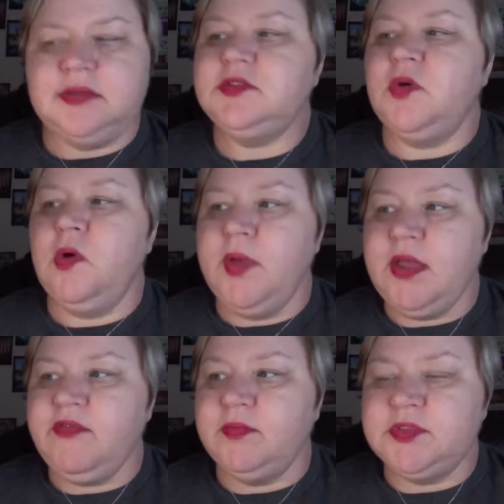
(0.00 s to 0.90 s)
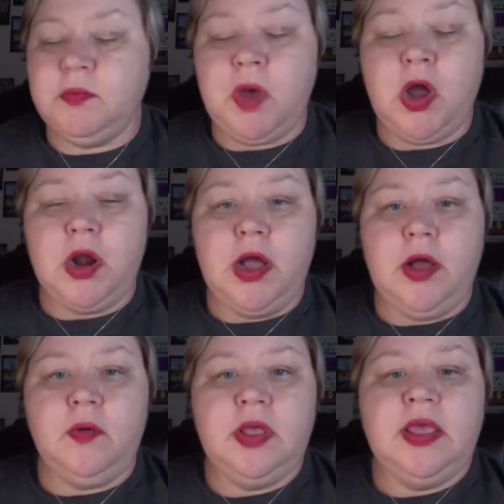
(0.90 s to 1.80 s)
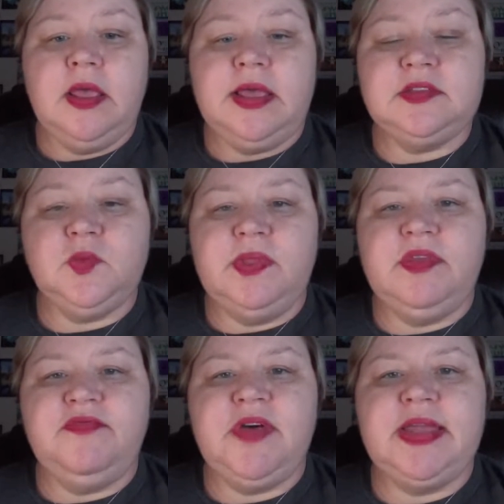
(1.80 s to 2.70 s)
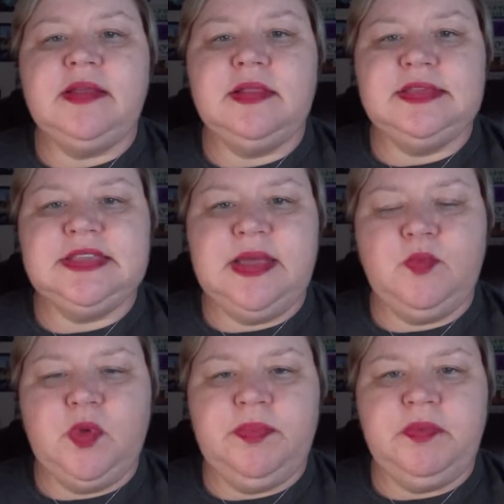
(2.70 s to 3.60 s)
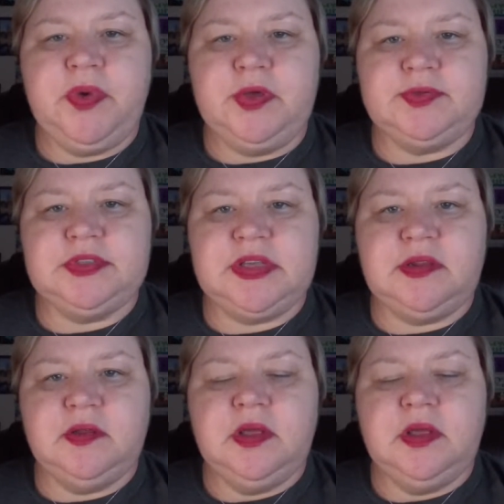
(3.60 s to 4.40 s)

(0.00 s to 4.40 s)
So a week from tomorrow is when the final exam will be posted.